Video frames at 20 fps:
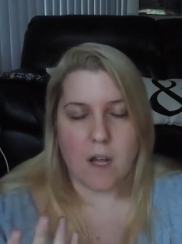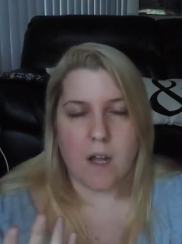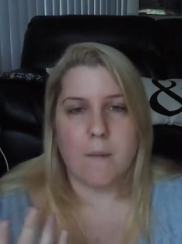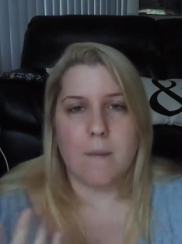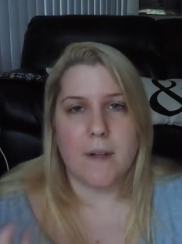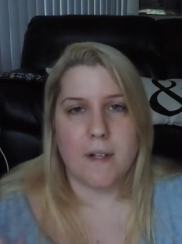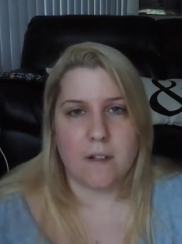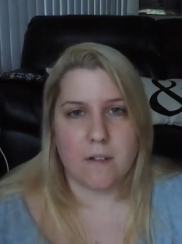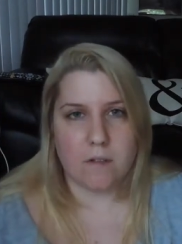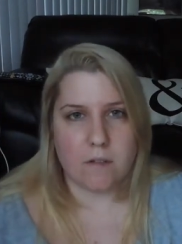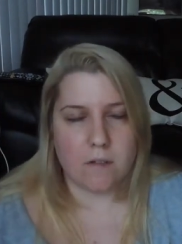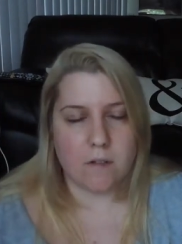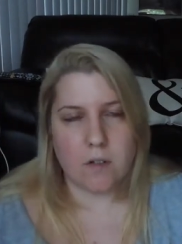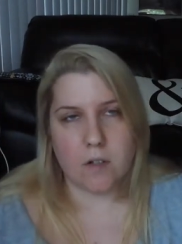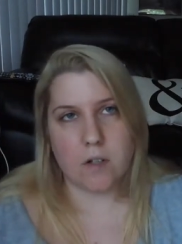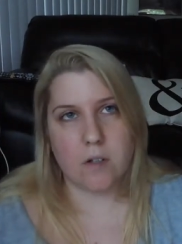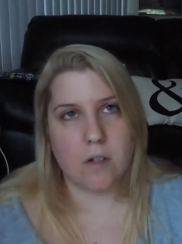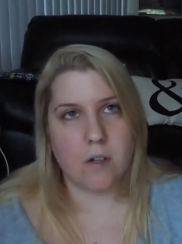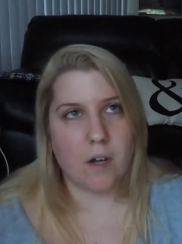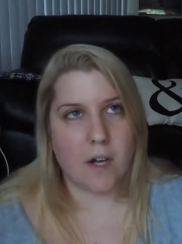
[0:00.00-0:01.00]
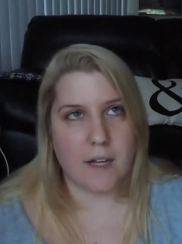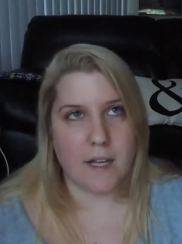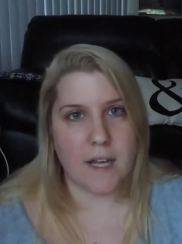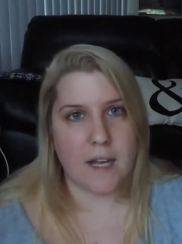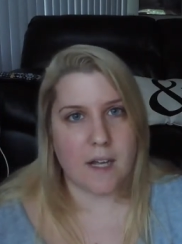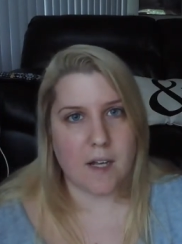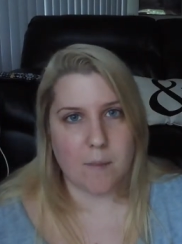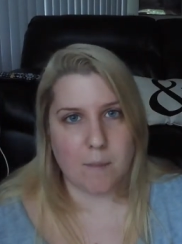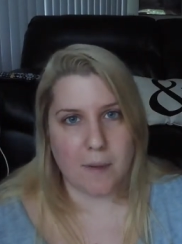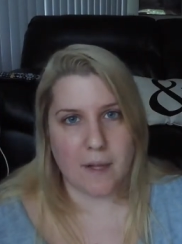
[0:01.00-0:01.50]
I mean, I
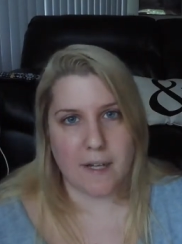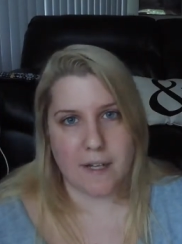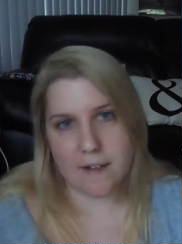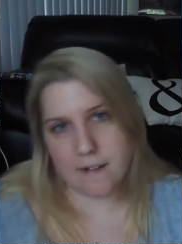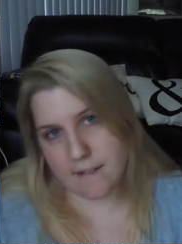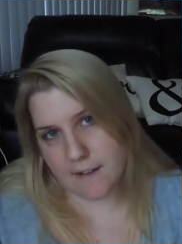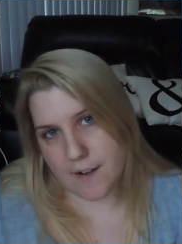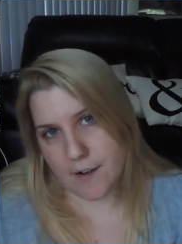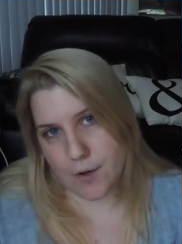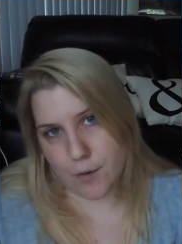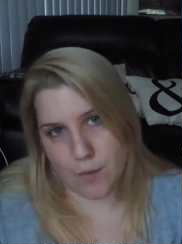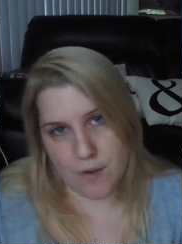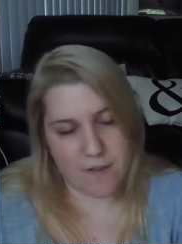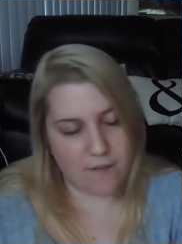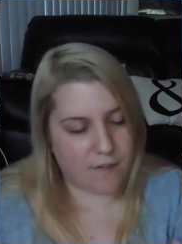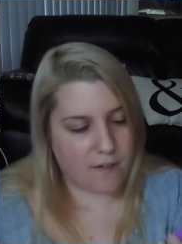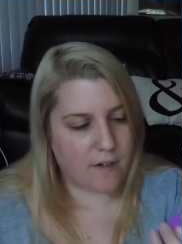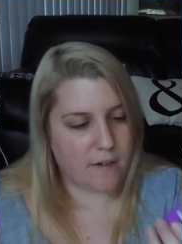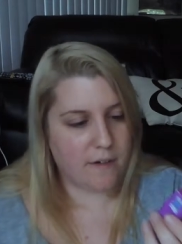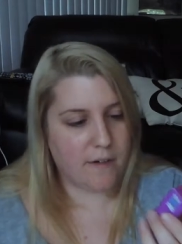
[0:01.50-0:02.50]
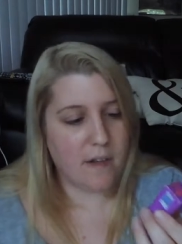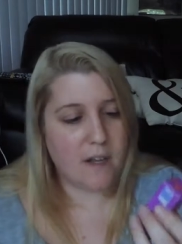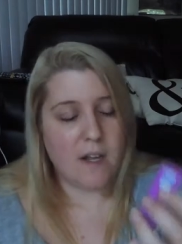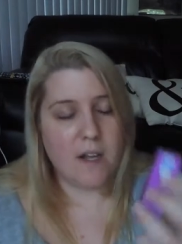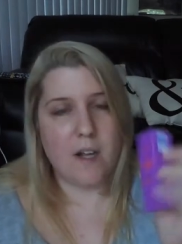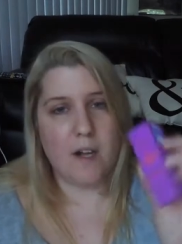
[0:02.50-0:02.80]
can't complain. It's like a refund.